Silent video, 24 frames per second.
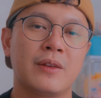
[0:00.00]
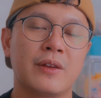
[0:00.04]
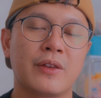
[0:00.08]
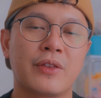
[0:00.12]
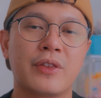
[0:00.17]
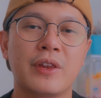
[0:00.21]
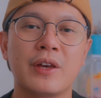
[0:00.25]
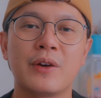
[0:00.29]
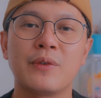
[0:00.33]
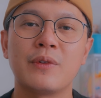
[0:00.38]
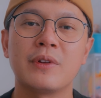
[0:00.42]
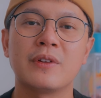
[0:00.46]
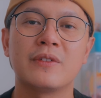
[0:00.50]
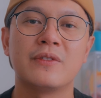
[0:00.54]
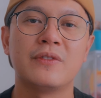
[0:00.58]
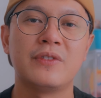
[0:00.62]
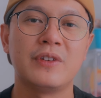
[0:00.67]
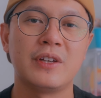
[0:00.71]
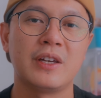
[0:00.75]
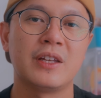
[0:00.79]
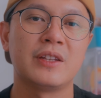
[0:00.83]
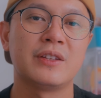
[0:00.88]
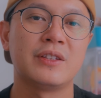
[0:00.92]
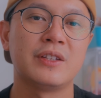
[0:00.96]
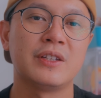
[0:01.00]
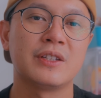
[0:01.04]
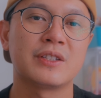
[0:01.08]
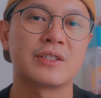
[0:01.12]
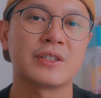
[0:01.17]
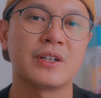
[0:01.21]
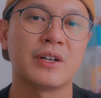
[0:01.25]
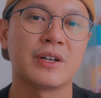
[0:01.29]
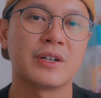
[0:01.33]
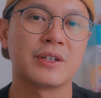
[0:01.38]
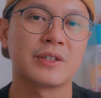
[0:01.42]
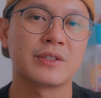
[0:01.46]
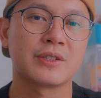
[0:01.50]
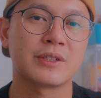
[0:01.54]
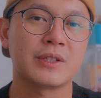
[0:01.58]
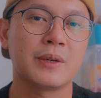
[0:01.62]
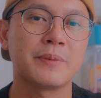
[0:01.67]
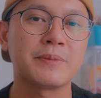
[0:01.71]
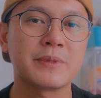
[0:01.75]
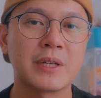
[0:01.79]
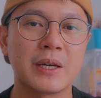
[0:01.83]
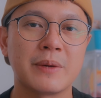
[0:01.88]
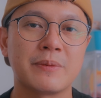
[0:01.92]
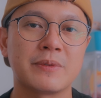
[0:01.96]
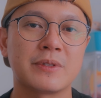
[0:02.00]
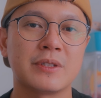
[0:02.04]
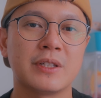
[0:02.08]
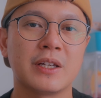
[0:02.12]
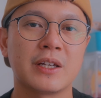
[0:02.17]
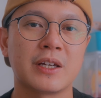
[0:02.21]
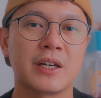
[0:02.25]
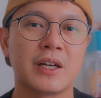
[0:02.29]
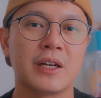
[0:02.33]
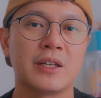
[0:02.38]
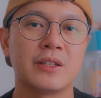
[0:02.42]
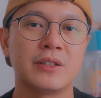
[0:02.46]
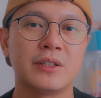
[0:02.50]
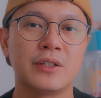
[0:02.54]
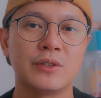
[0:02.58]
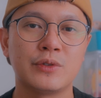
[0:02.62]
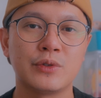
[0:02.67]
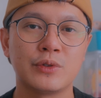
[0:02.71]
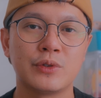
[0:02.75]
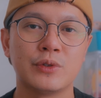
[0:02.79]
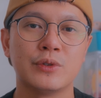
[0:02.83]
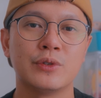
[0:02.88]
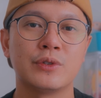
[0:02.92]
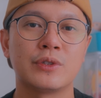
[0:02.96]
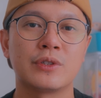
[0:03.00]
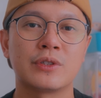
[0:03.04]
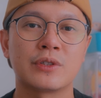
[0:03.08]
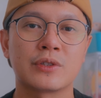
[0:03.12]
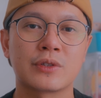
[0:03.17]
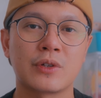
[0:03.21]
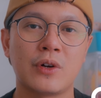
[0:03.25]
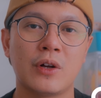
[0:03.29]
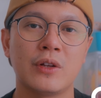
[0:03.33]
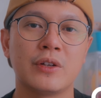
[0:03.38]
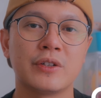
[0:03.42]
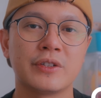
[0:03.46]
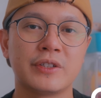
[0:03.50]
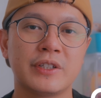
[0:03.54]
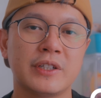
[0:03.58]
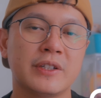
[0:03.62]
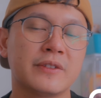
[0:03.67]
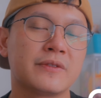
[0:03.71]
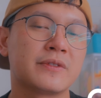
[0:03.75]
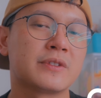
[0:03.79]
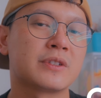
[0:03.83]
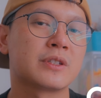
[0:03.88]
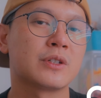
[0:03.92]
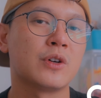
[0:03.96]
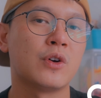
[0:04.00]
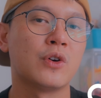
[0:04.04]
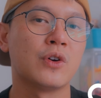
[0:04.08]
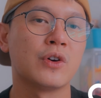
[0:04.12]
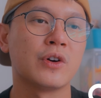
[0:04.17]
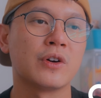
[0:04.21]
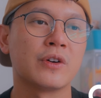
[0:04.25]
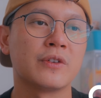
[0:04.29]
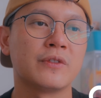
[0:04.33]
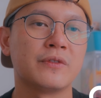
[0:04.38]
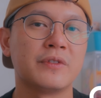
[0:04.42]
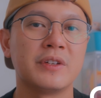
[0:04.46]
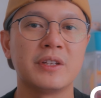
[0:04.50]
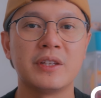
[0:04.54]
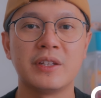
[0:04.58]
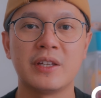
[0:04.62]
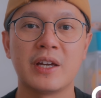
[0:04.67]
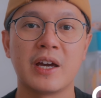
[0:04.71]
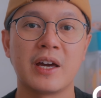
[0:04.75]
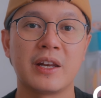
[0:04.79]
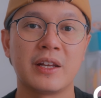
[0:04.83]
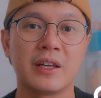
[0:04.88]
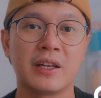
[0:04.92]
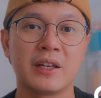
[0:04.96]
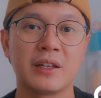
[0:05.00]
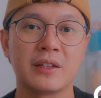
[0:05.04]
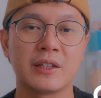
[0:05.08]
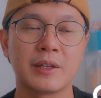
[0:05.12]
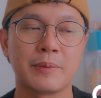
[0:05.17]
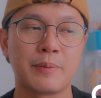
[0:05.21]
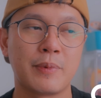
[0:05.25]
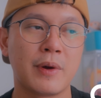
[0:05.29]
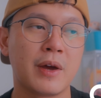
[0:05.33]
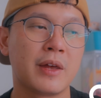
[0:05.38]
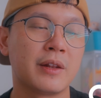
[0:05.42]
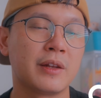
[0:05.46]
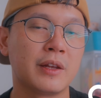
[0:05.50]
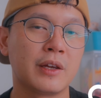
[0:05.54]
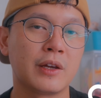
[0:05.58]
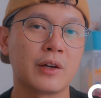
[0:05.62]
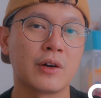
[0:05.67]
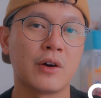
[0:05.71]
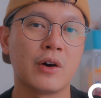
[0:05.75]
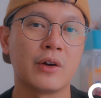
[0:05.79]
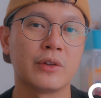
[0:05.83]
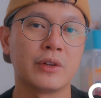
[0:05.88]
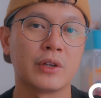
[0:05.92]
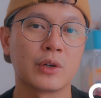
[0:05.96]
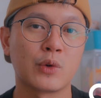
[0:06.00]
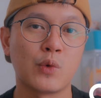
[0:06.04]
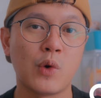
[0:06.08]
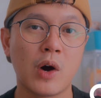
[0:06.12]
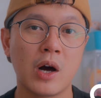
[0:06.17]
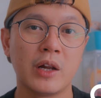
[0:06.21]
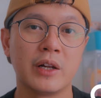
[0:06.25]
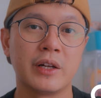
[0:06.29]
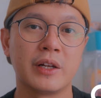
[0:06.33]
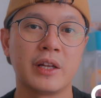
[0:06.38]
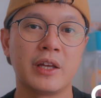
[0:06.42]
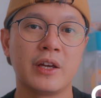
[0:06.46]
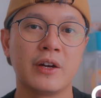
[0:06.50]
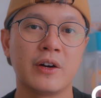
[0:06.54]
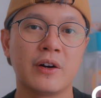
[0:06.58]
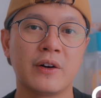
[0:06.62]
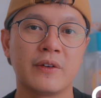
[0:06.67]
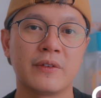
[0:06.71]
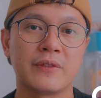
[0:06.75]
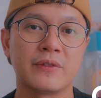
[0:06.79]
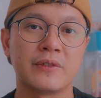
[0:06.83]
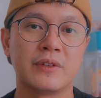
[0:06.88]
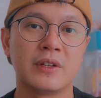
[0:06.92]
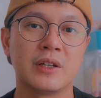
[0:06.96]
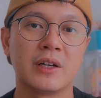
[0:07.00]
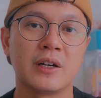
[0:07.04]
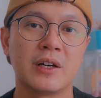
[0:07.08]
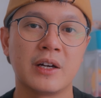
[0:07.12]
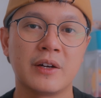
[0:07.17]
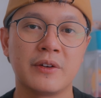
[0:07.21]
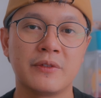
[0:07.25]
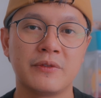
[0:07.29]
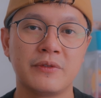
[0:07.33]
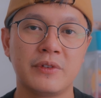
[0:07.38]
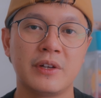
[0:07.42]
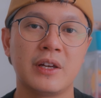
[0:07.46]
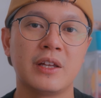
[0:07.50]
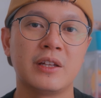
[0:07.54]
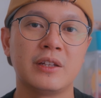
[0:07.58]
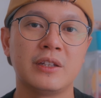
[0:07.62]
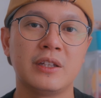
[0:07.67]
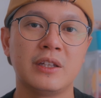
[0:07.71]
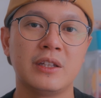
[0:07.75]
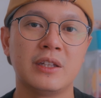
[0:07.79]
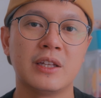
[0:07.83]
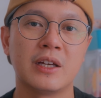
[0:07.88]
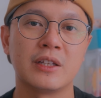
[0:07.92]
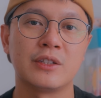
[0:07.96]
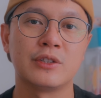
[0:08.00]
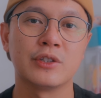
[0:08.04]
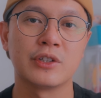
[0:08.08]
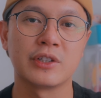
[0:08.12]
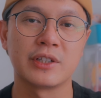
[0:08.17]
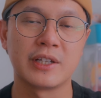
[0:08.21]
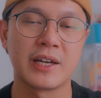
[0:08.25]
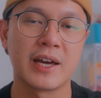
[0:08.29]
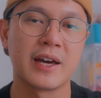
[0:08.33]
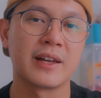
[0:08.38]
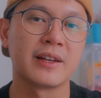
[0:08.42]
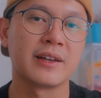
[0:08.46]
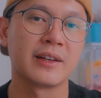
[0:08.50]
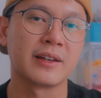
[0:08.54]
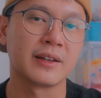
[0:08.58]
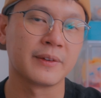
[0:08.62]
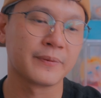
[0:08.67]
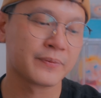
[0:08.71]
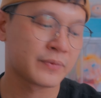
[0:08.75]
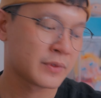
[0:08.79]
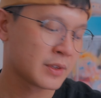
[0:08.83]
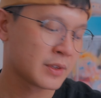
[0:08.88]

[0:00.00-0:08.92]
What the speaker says: The thing with VNDs are sometimes they can introduce color shifts or vignetting depending on the quality of the VND that you're getting.